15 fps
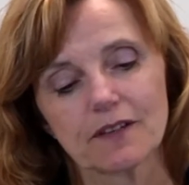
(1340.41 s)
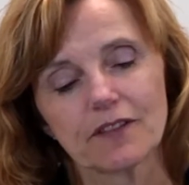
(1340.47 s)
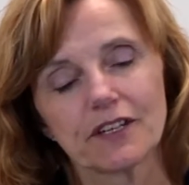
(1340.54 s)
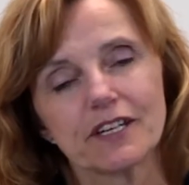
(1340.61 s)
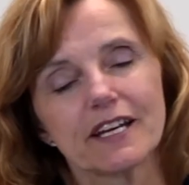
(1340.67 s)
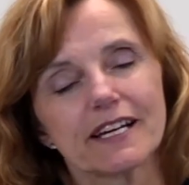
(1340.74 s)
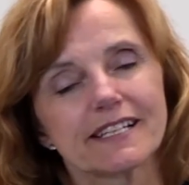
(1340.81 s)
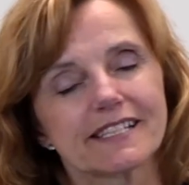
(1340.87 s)
The
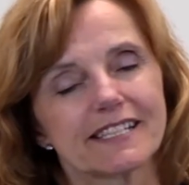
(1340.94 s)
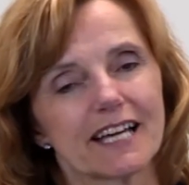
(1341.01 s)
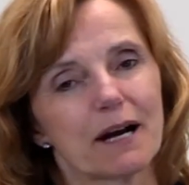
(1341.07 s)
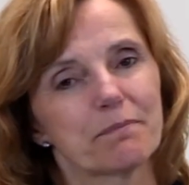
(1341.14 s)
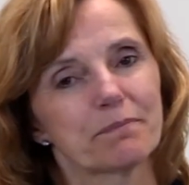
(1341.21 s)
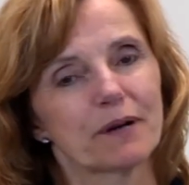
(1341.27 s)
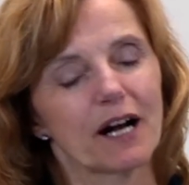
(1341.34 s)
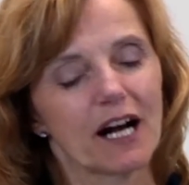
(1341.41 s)
next
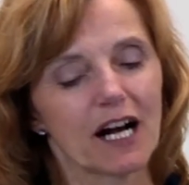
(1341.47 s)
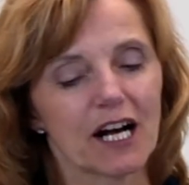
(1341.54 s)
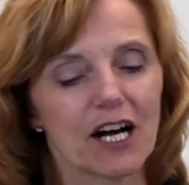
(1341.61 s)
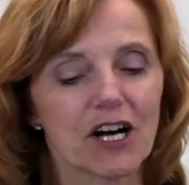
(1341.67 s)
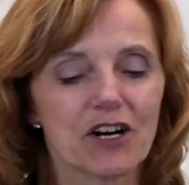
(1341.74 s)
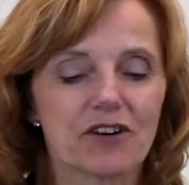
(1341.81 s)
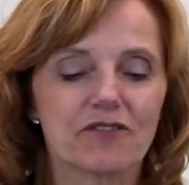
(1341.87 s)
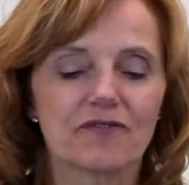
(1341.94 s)
step
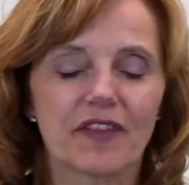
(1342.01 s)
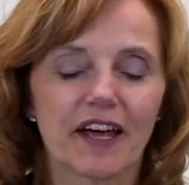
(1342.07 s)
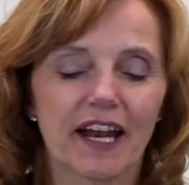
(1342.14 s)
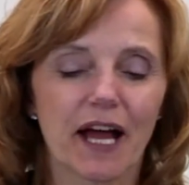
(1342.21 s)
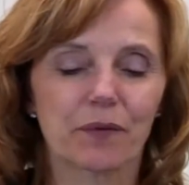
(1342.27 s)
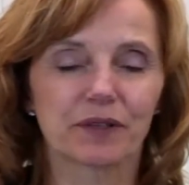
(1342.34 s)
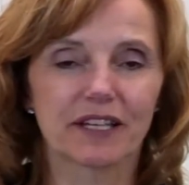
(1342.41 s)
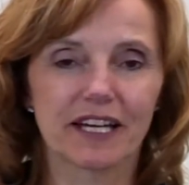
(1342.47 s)
that
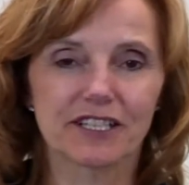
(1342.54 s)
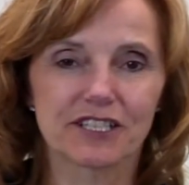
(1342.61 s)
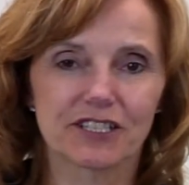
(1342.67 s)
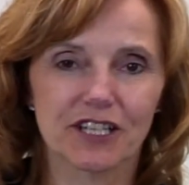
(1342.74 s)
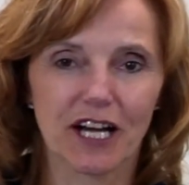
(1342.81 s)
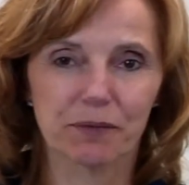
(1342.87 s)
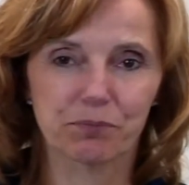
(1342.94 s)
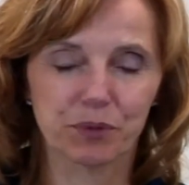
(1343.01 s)
I would like to
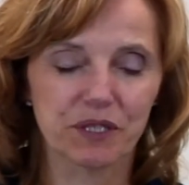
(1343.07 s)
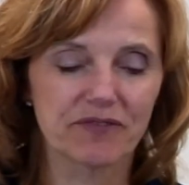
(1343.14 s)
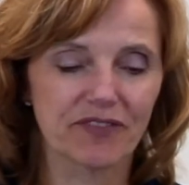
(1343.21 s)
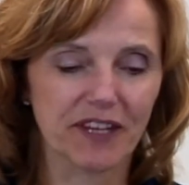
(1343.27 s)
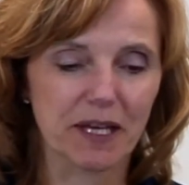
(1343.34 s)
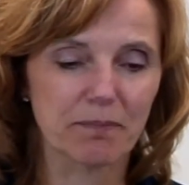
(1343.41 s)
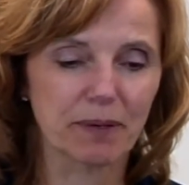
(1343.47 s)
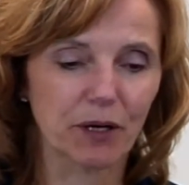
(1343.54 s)
talk
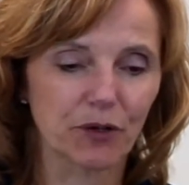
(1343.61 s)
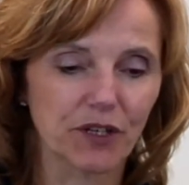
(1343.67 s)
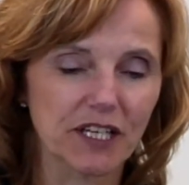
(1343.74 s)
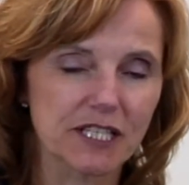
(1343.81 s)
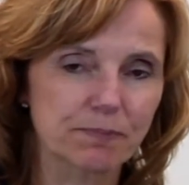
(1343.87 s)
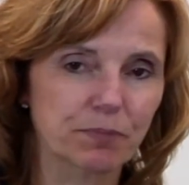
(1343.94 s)
briefly about is